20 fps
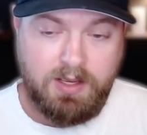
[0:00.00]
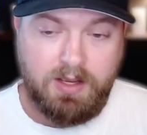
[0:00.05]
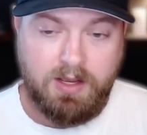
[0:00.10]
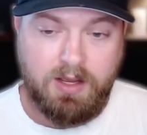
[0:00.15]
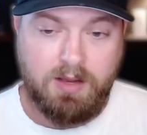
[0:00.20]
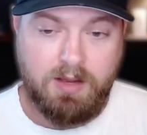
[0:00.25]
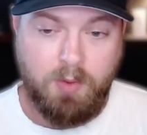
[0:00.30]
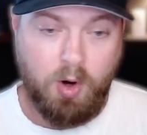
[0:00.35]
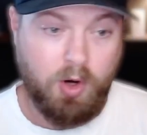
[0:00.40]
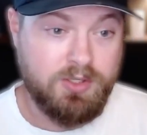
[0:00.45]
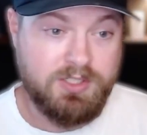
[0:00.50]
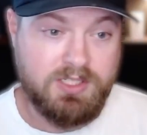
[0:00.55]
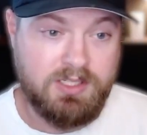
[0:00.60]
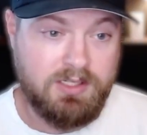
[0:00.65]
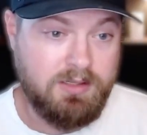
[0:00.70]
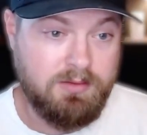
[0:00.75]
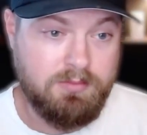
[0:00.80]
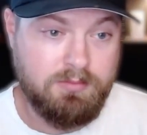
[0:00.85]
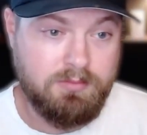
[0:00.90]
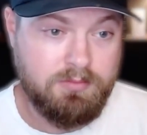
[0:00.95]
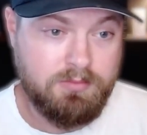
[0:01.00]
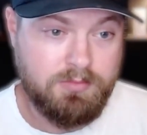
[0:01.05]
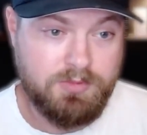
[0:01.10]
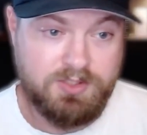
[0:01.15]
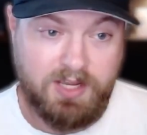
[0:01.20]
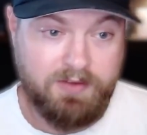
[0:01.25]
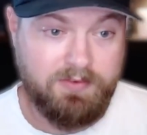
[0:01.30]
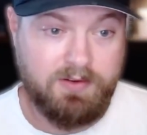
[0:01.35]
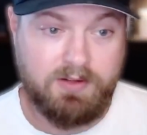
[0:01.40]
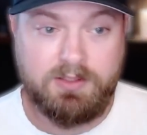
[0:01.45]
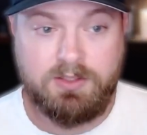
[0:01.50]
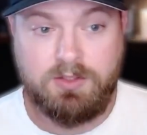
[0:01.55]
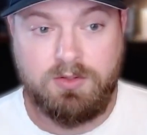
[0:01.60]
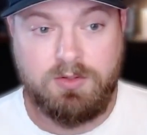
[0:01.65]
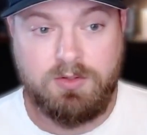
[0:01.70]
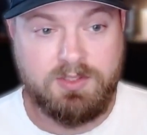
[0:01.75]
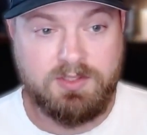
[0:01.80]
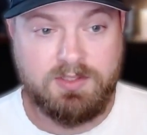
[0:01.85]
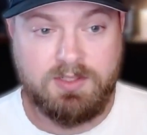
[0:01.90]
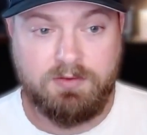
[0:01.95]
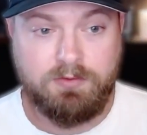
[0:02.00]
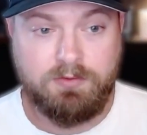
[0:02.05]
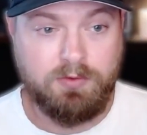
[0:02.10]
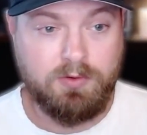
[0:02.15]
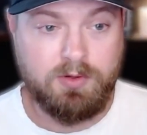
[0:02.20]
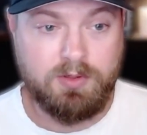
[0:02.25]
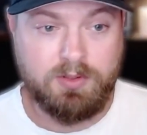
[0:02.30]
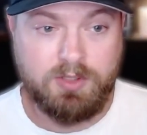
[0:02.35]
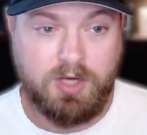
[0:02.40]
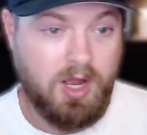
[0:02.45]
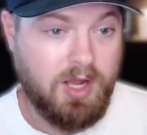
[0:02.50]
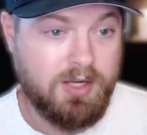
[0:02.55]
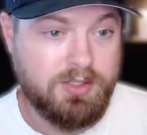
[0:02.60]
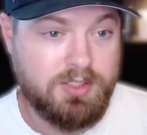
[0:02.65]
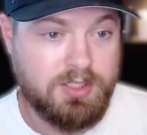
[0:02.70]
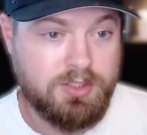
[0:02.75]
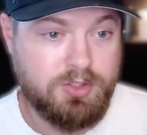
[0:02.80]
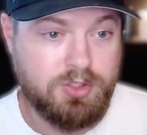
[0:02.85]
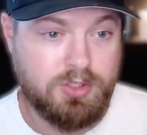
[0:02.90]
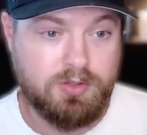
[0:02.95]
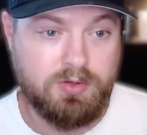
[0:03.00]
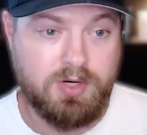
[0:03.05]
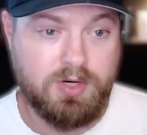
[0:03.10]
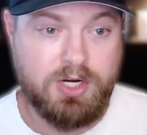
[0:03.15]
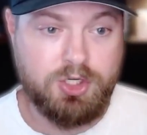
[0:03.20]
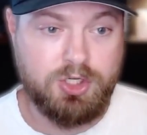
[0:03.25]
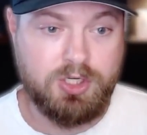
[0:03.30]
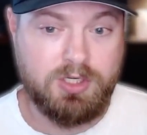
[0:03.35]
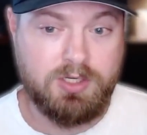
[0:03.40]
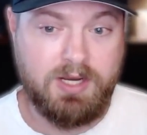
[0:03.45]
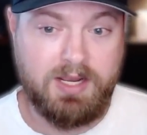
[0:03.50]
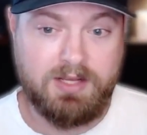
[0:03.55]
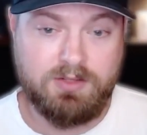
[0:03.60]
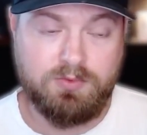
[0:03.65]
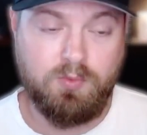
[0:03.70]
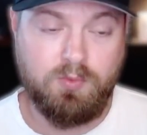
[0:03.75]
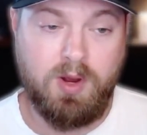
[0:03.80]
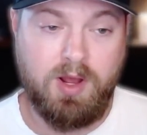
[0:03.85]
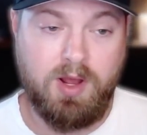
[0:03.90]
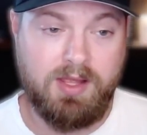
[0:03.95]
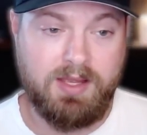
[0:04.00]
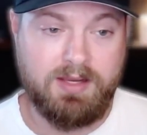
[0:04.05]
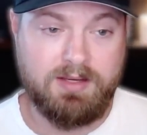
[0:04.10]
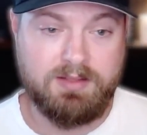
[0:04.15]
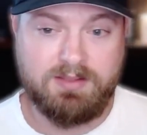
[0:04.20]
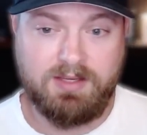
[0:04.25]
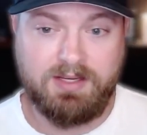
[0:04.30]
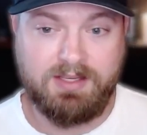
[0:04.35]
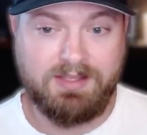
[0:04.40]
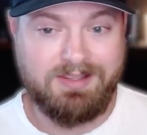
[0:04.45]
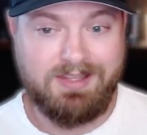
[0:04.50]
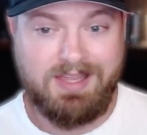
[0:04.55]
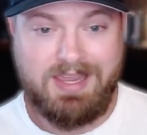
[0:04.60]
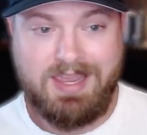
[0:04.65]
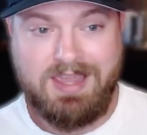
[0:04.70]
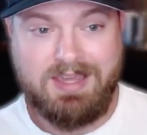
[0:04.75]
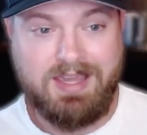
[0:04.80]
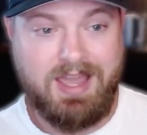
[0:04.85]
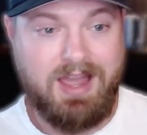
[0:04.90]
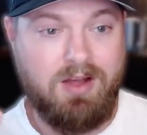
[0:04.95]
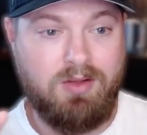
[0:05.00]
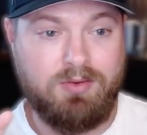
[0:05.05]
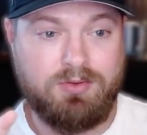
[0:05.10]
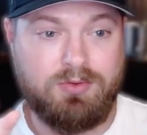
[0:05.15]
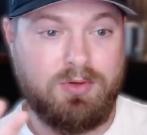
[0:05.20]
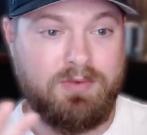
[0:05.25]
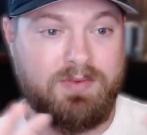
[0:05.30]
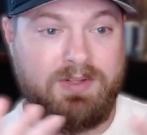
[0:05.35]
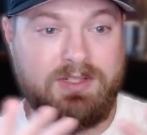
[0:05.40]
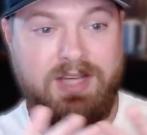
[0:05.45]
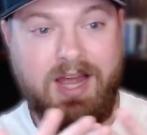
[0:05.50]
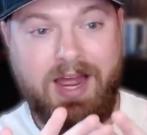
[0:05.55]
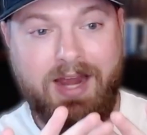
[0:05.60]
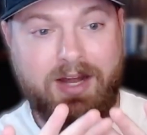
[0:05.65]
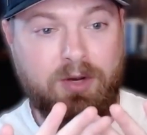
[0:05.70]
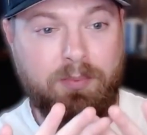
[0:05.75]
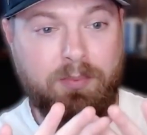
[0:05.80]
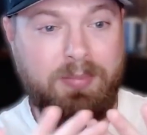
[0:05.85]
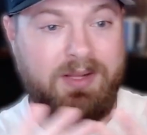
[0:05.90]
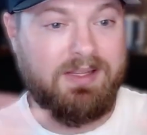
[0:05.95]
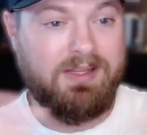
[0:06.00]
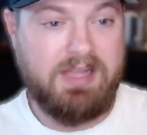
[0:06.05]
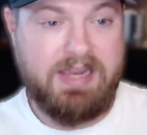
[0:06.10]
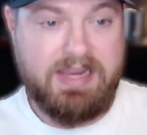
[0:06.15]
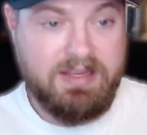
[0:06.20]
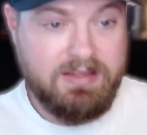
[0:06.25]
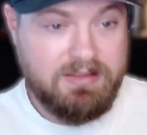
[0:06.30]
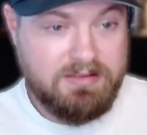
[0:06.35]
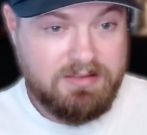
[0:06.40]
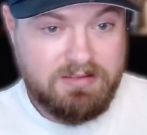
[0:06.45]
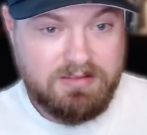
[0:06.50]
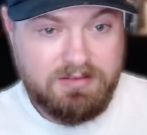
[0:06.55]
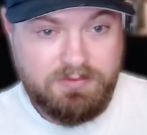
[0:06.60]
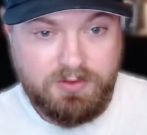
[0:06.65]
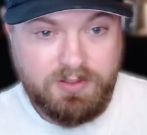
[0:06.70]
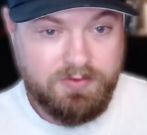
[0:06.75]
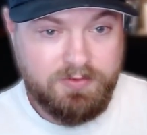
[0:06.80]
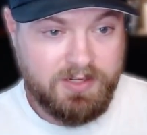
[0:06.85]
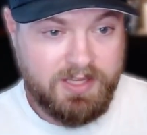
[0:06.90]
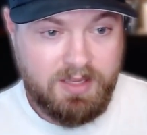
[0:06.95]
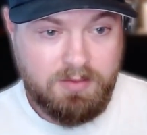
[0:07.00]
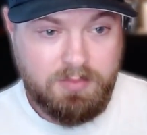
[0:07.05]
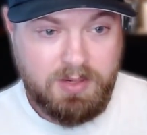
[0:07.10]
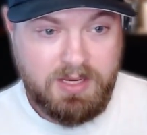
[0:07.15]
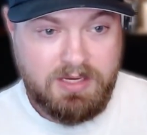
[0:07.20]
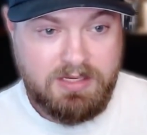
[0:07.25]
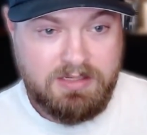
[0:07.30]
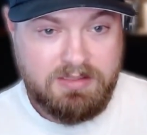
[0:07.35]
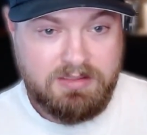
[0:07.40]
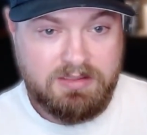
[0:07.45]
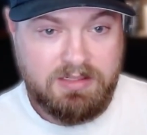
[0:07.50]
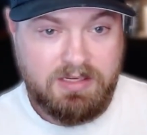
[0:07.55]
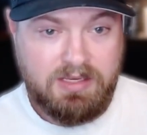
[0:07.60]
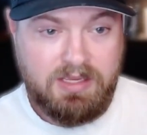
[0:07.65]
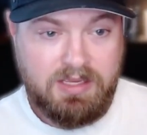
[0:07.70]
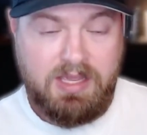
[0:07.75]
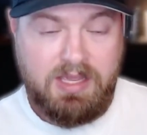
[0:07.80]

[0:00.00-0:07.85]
Our team definitely uses it for content generation, as well as like laying out sort of entire plans for different campaigns.